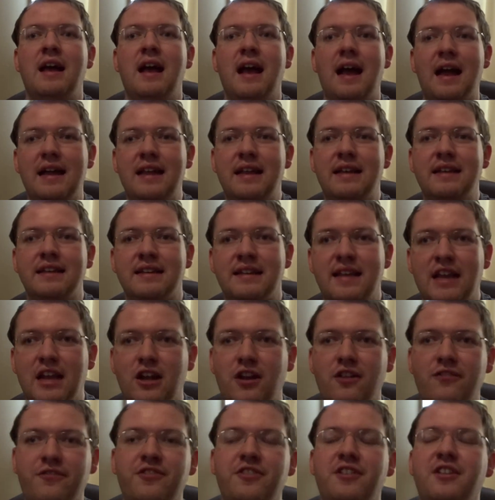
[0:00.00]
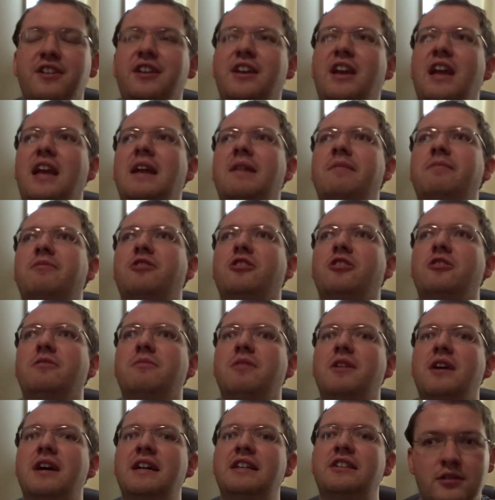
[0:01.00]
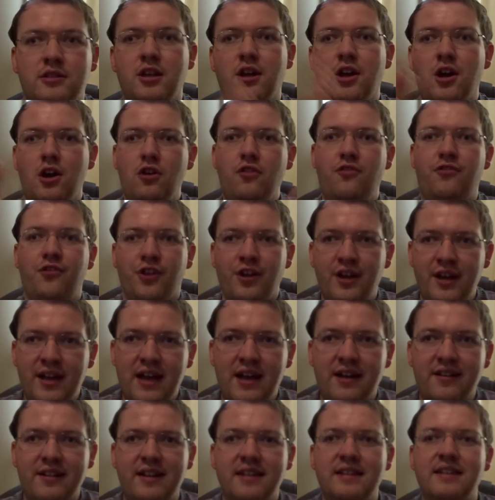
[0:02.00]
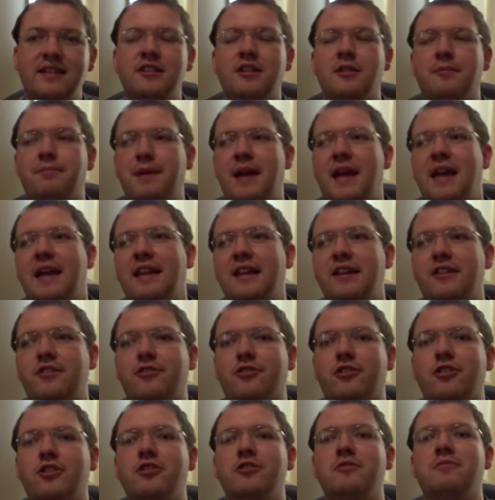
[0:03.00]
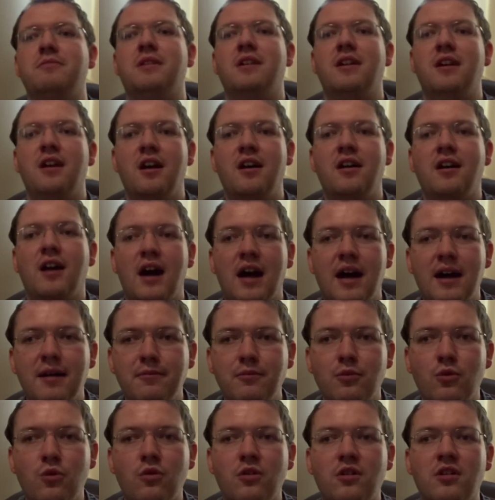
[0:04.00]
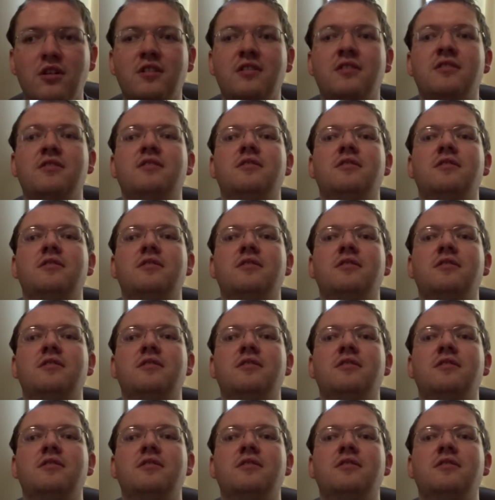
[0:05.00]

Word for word: I didn't care for The Game too much, so hopefully I'll get into Panic Room a lot more.